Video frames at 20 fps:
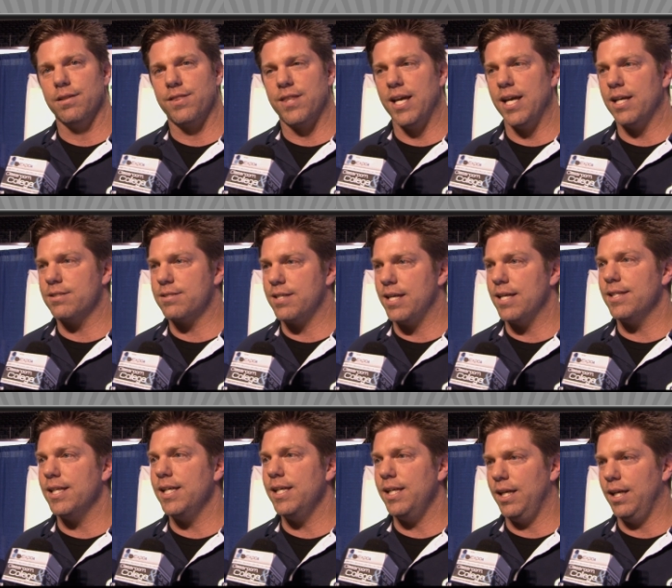things that
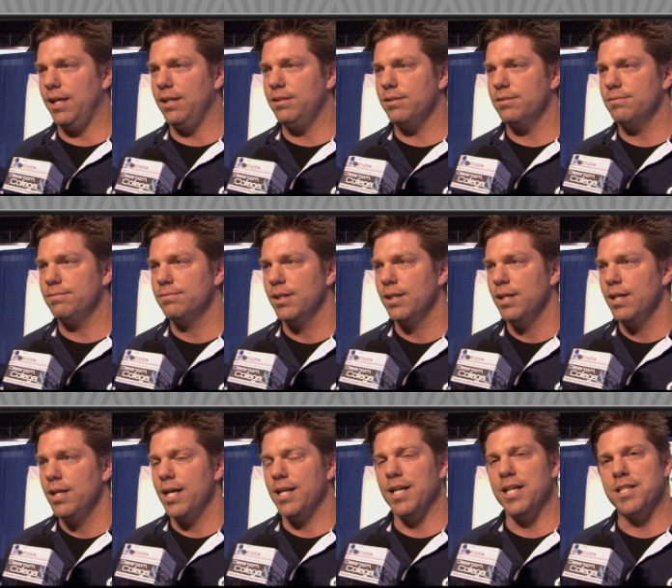they eat,
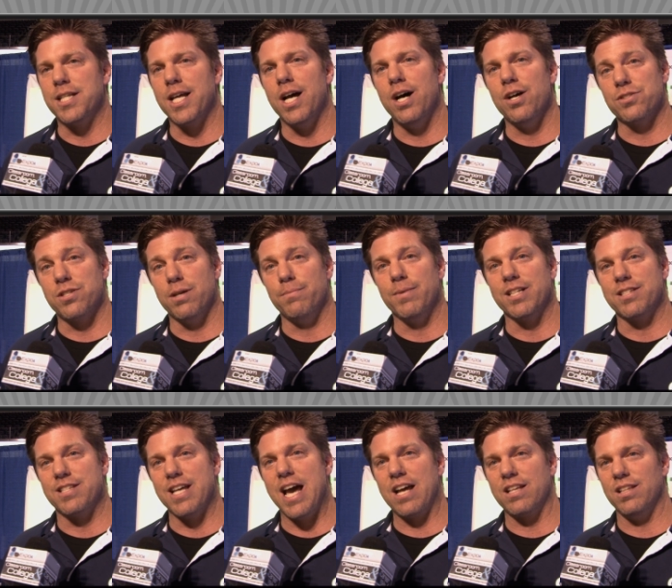and it tells them
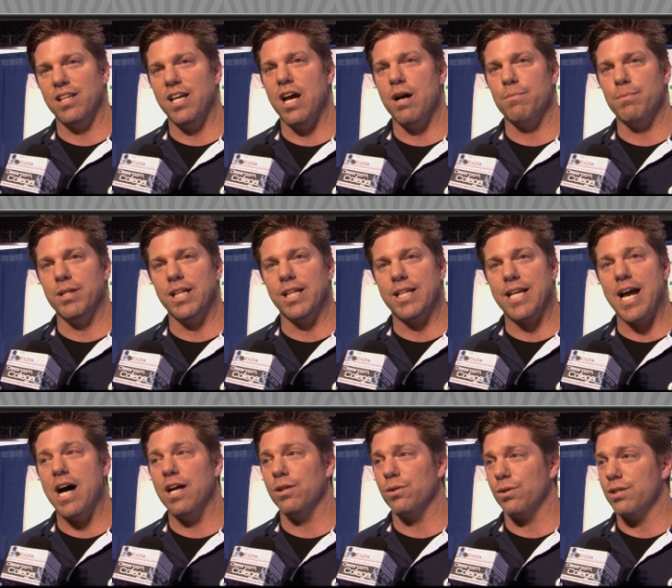exactly how many
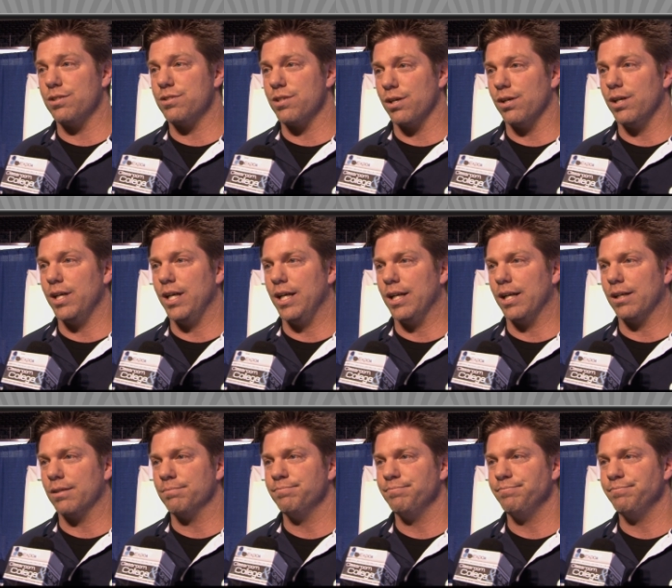calories they're eating.